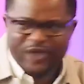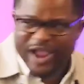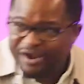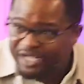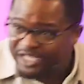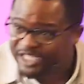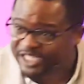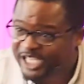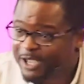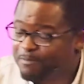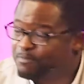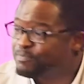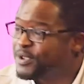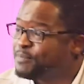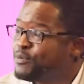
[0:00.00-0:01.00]
The very
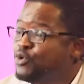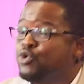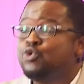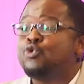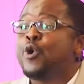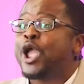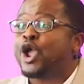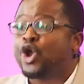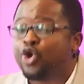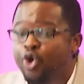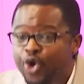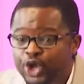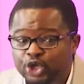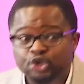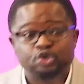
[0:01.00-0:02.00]
same people who were
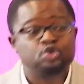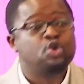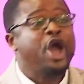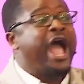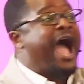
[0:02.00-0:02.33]
going